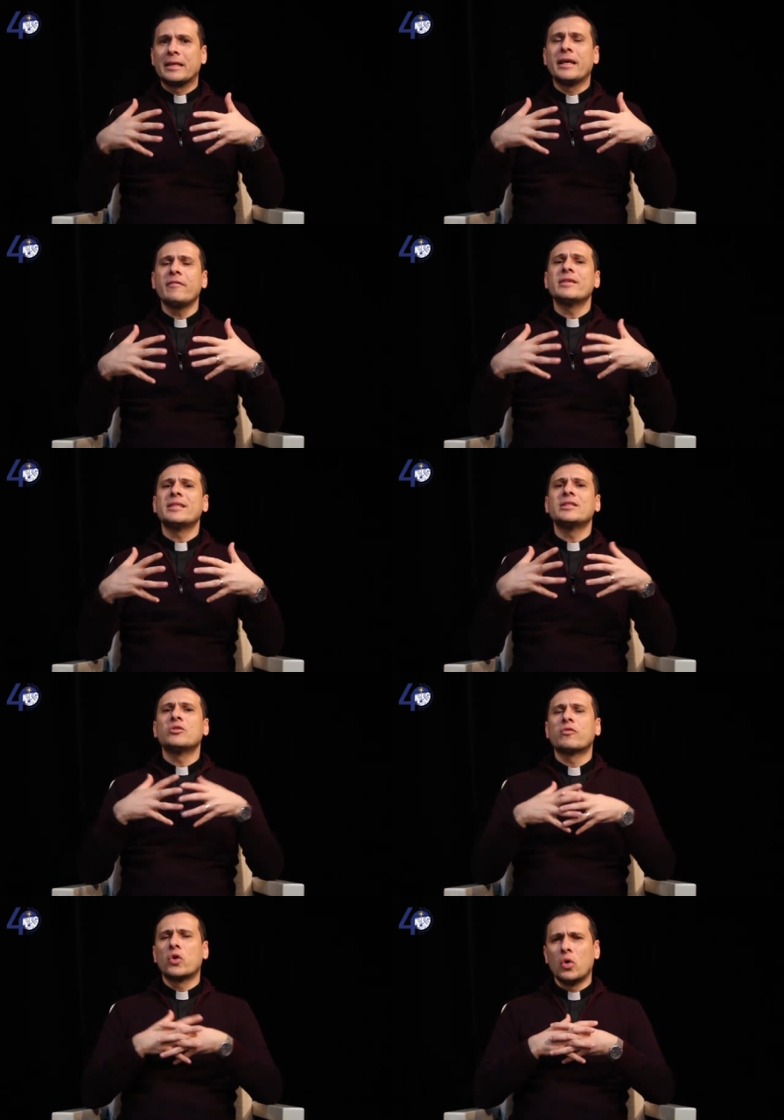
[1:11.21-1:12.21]
give a
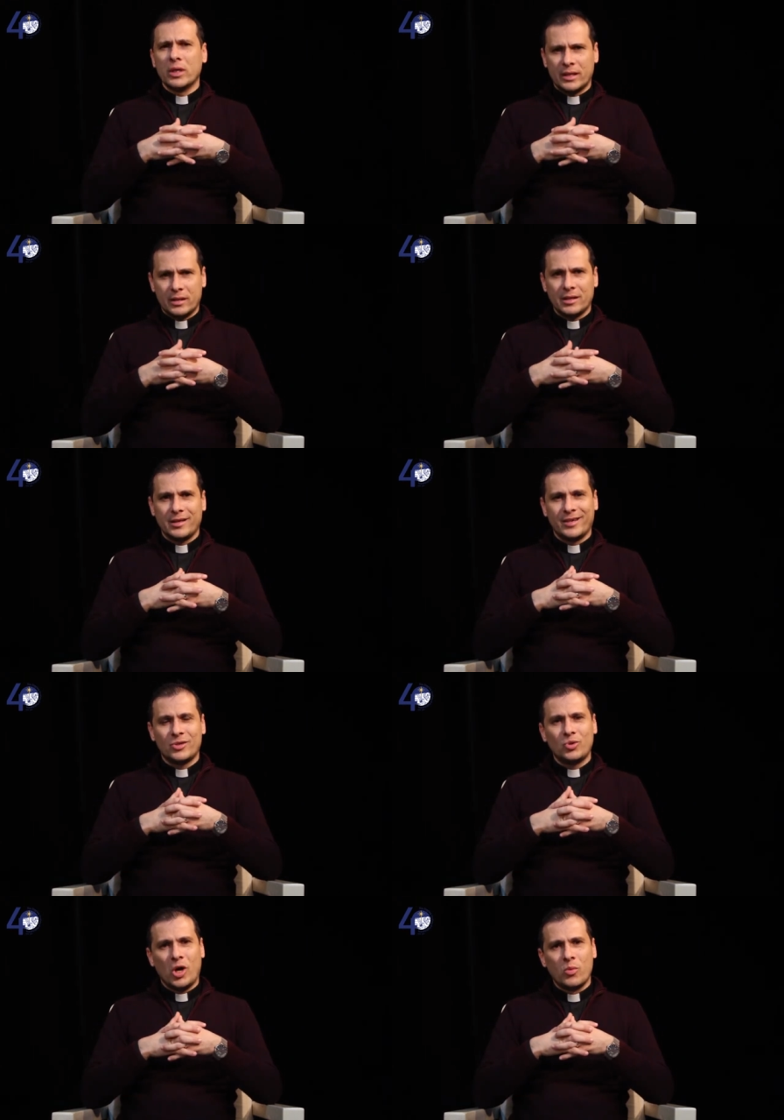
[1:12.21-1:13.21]
sense of calling uh,
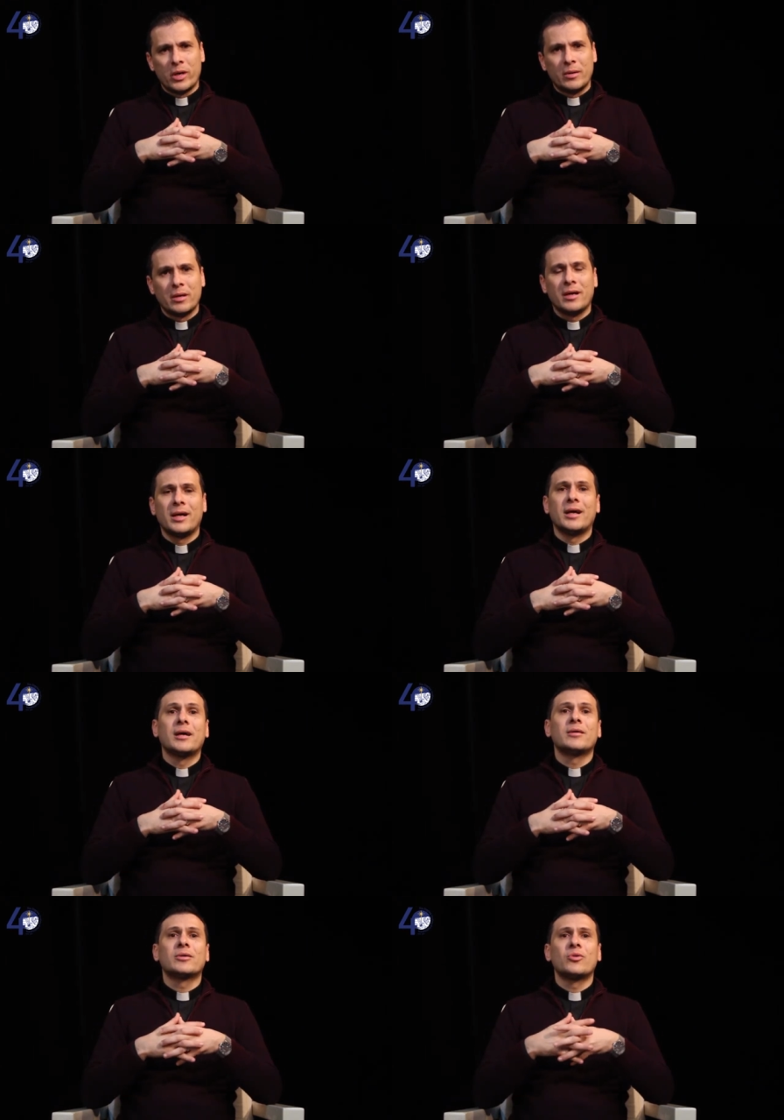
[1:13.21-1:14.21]
to our uh,
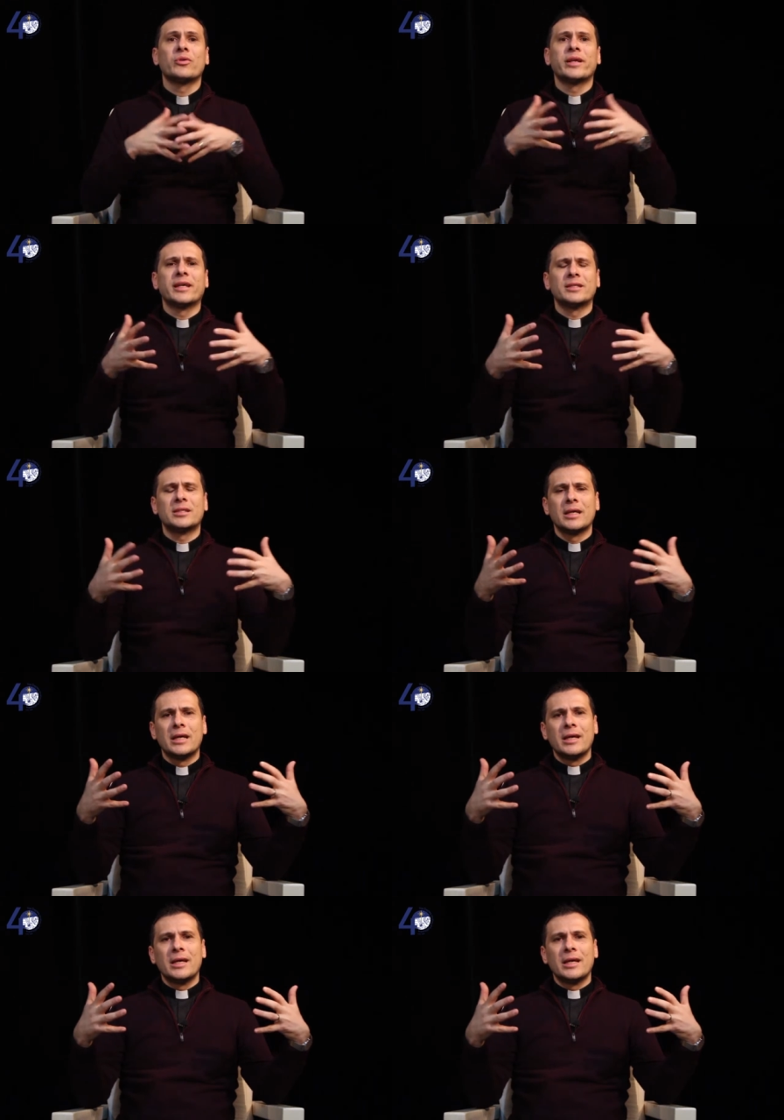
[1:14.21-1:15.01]
congregants,